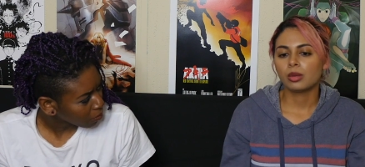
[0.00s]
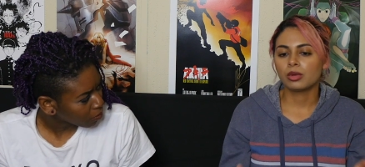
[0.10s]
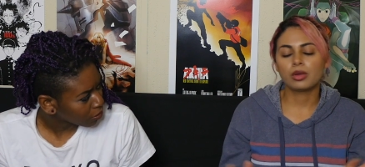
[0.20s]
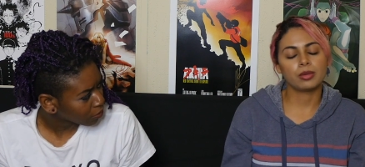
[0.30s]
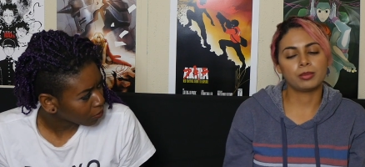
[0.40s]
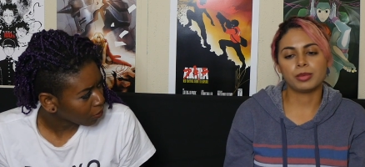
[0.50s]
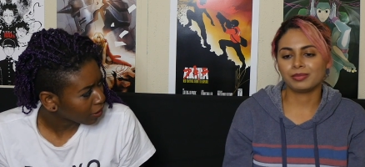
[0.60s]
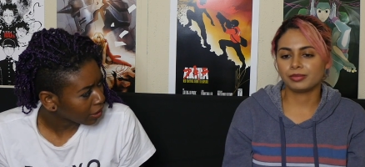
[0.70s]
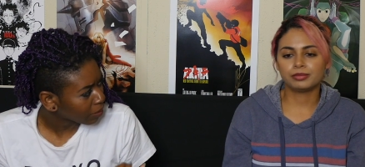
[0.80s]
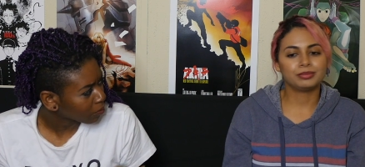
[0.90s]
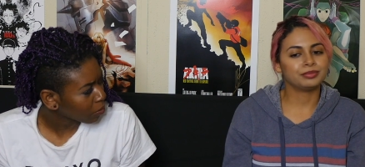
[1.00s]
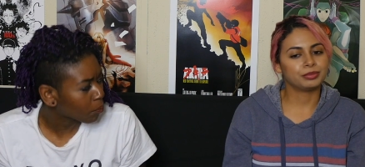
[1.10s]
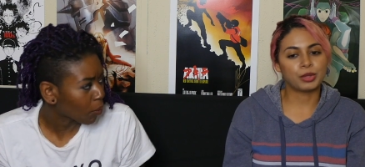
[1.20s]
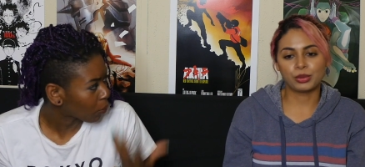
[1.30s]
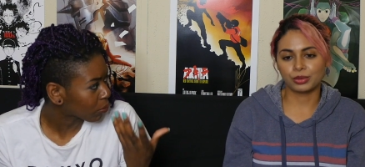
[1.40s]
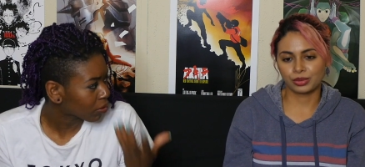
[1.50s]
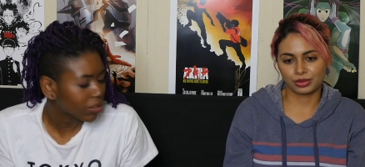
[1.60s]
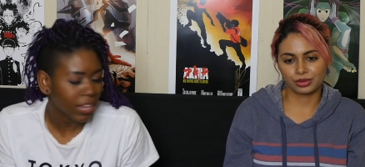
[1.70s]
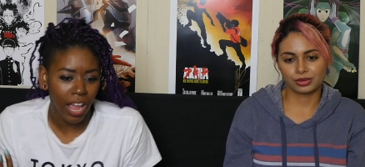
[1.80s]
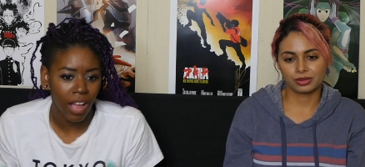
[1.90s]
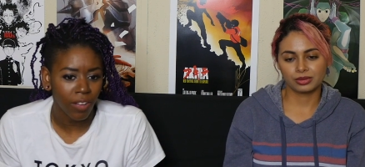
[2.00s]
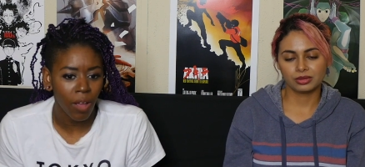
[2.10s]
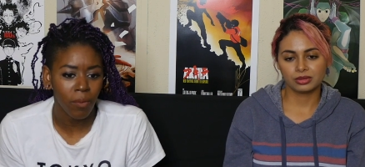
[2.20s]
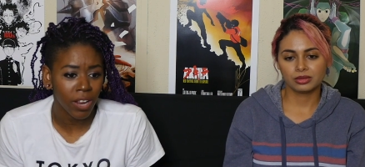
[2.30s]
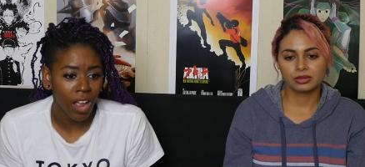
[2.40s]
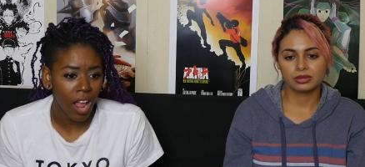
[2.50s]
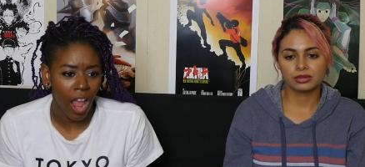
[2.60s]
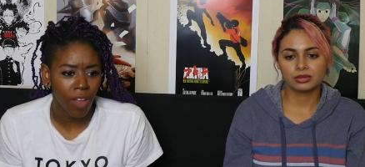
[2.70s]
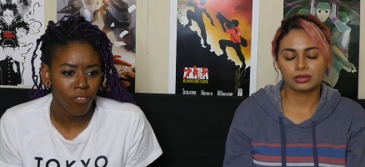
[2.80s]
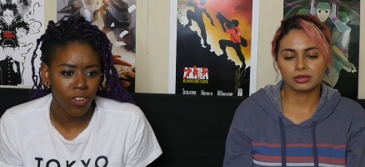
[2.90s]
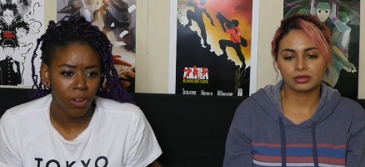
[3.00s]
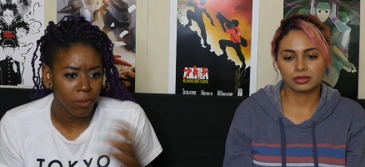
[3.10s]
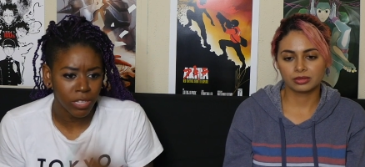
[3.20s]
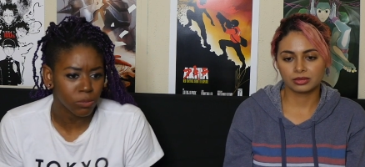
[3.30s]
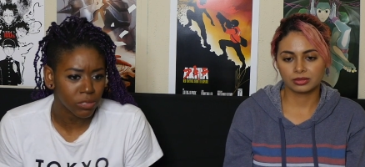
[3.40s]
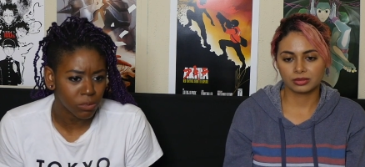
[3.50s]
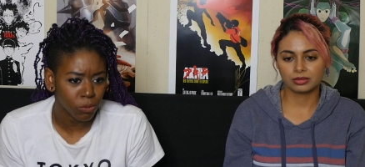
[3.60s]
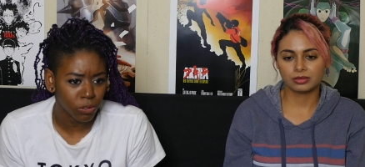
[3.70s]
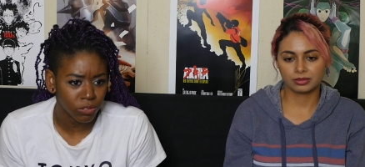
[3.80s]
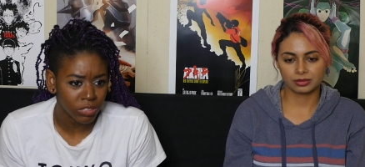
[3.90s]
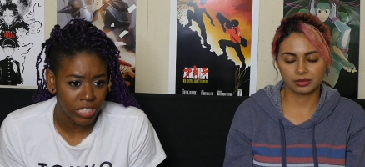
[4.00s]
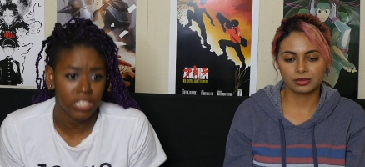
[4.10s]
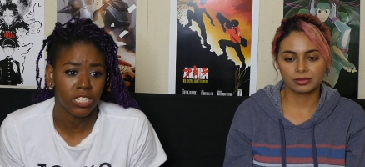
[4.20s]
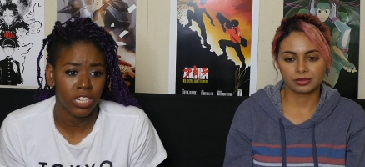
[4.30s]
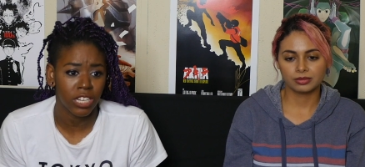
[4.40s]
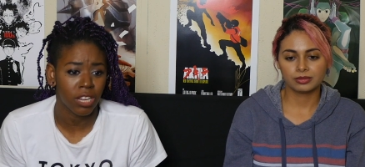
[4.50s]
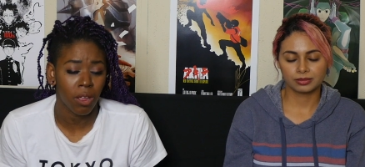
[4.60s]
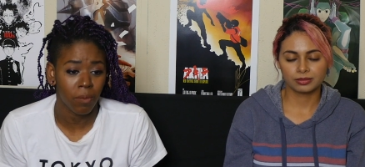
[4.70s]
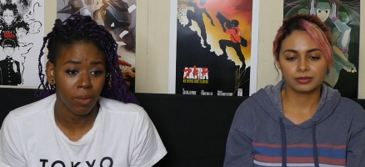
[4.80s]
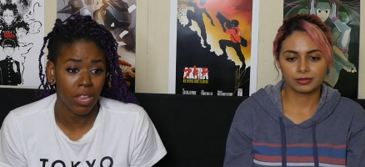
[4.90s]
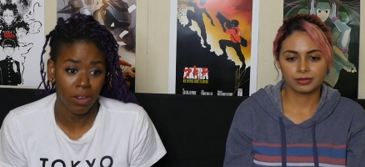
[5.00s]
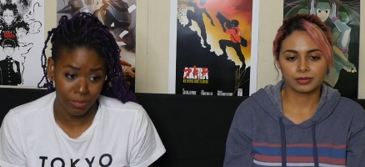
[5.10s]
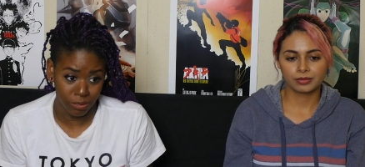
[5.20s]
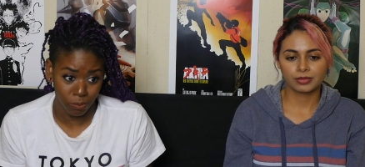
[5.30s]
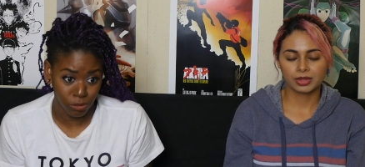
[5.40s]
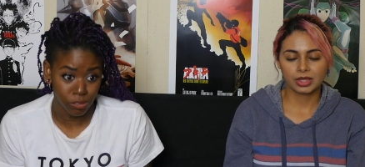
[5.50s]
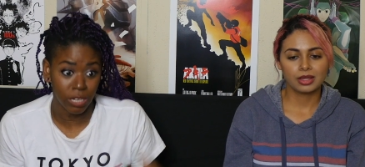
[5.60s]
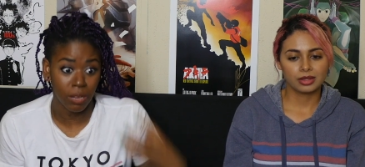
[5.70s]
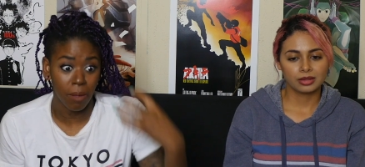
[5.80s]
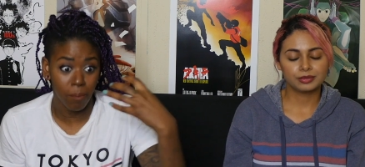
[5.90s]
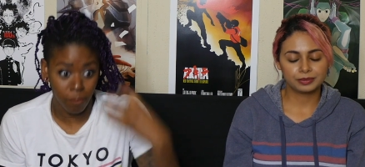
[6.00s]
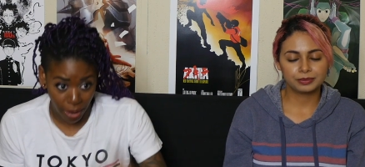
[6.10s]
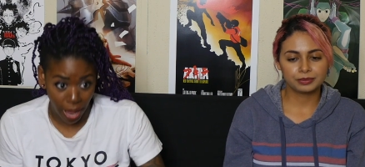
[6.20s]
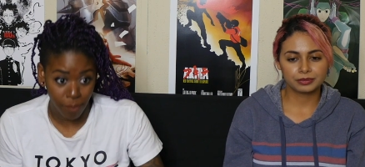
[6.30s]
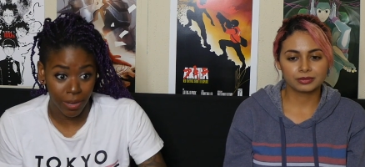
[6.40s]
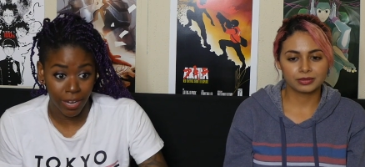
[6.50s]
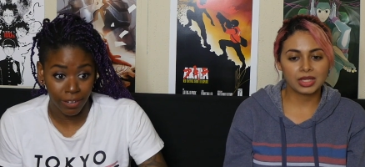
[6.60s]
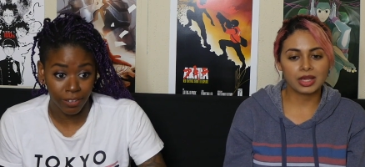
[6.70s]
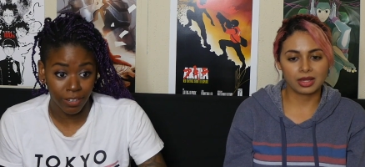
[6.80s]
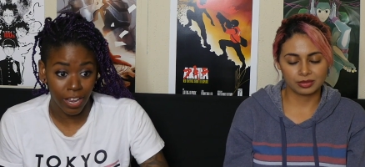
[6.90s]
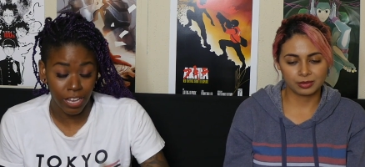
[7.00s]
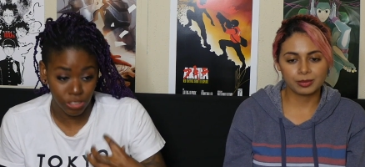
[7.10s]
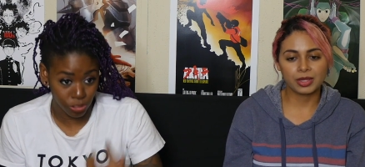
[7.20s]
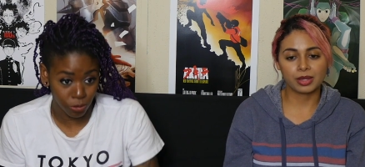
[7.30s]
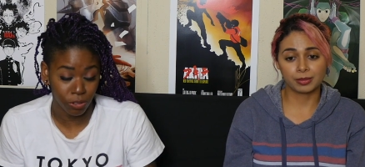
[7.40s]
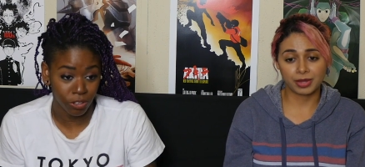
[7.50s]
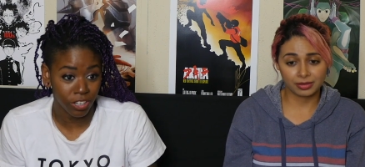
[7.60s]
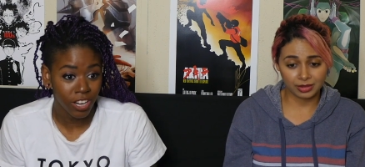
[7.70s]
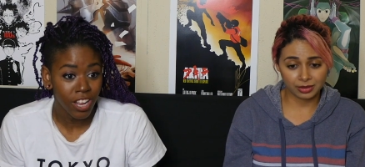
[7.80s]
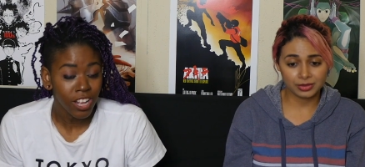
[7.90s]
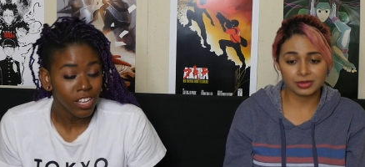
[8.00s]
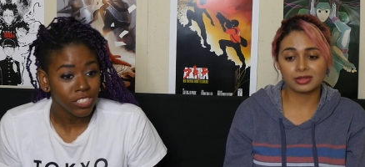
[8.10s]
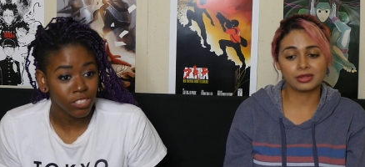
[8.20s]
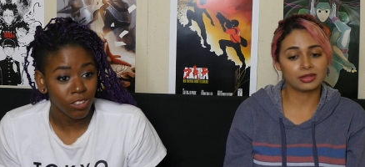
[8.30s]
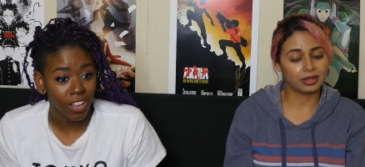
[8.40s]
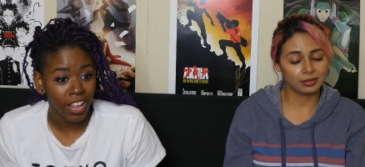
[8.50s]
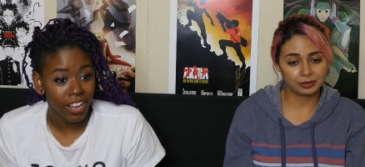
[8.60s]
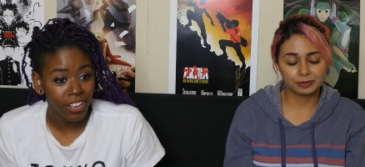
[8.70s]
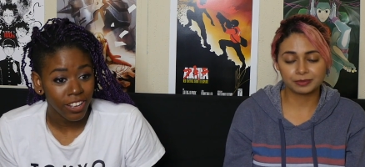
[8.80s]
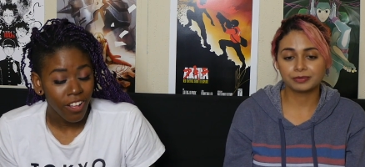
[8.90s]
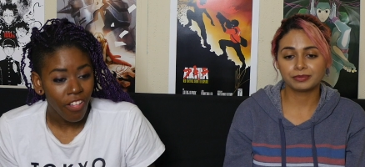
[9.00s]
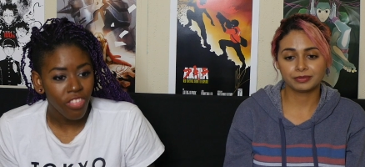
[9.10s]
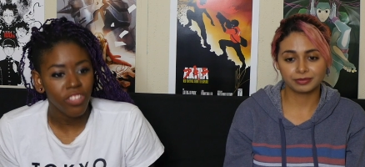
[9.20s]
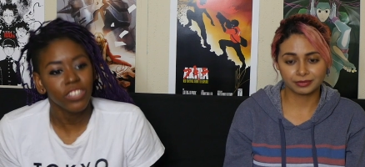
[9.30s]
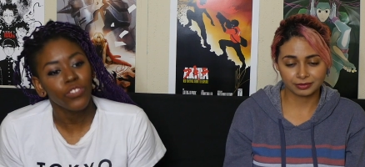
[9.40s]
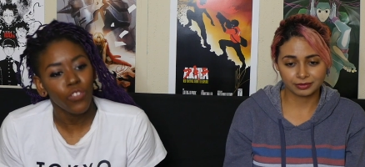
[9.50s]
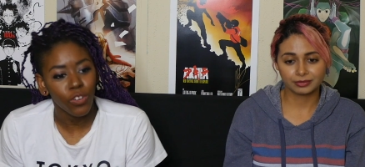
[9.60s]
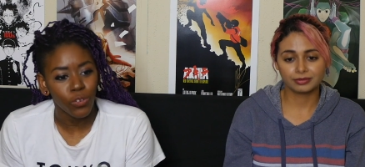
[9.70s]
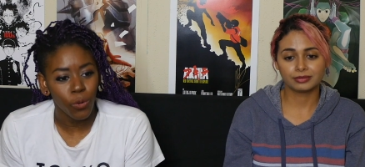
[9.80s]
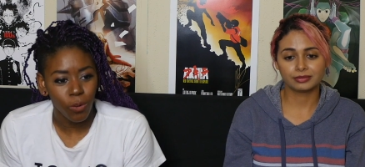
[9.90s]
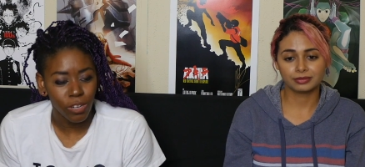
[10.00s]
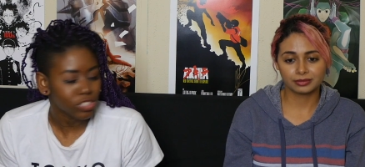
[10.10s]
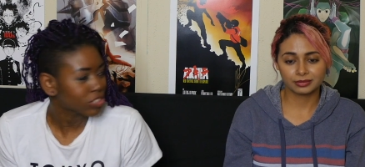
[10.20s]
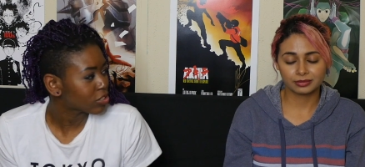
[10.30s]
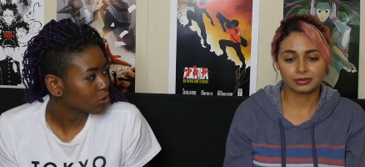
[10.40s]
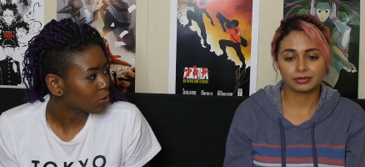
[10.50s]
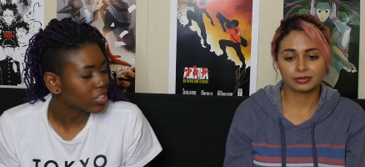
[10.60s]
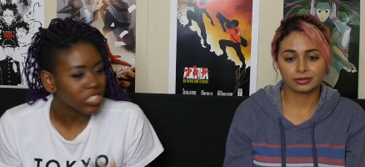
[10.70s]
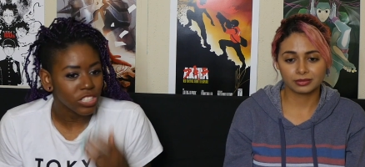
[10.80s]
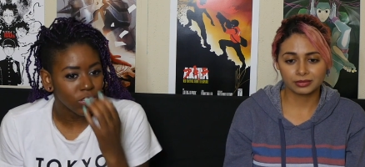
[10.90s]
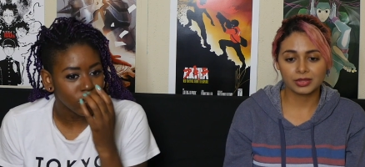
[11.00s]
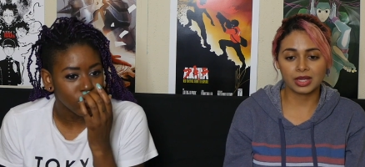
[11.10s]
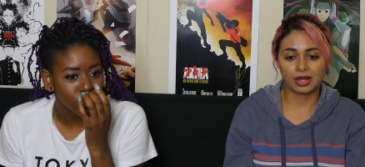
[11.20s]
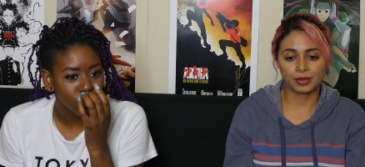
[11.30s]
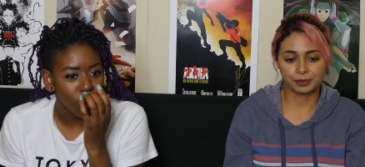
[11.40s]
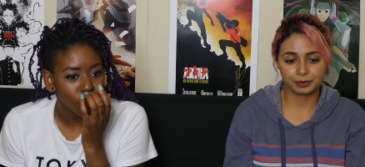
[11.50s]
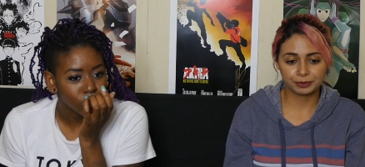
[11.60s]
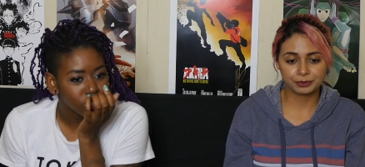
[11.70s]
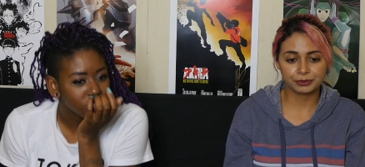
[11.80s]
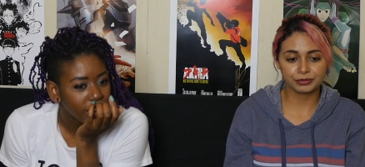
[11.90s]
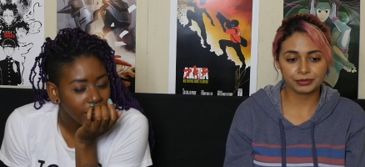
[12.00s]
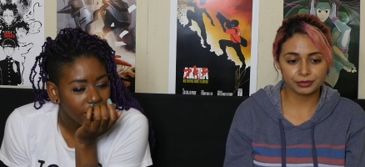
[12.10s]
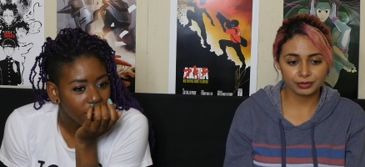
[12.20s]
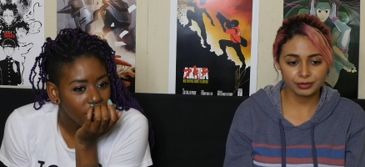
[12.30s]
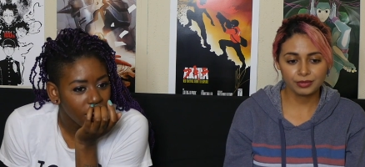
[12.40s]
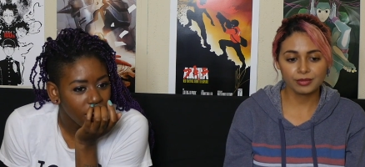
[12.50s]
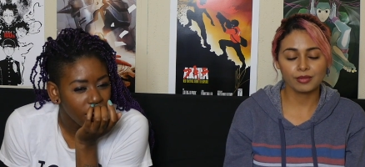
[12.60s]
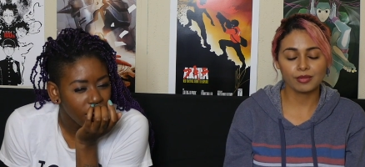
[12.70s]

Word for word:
Speaker 1: when growing up, or mm-hmm. both. Yeah, I mean, I, very much was more DC. I mean, and it was mostly Batman yeah. and Joker. Yeah, that, that so like this for an origin story just looks yeah. so just like. Ah,